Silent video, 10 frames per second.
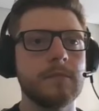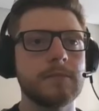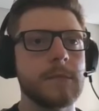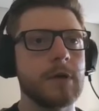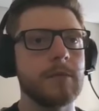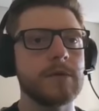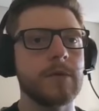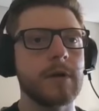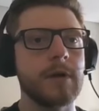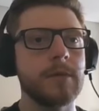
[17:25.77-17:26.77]
Oh, it
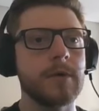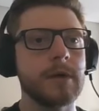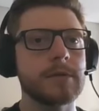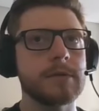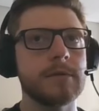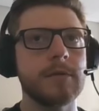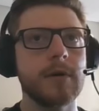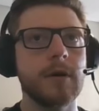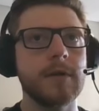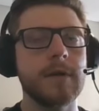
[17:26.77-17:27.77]
worked, so
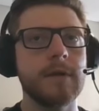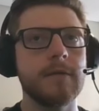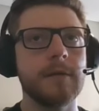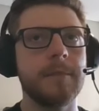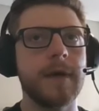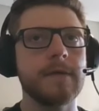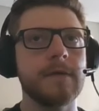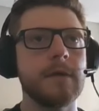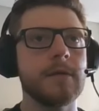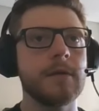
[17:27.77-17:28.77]
all the tests are
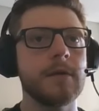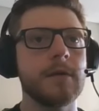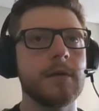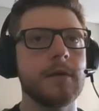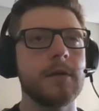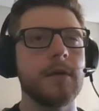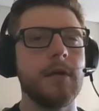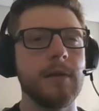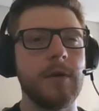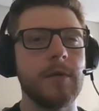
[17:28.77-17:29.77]
passing.
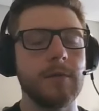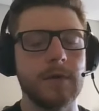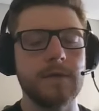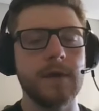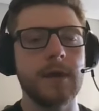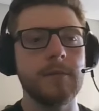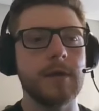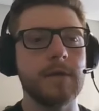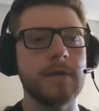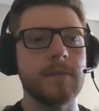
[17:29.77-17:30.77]
And let me run once again
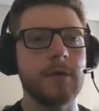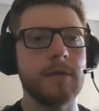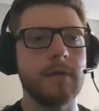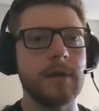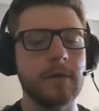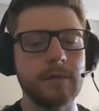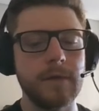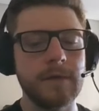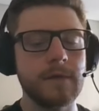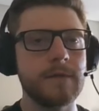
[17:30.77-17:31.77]
because I'm not very
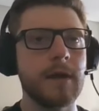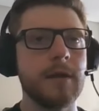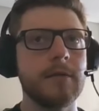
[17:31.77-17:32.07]
convinced of that.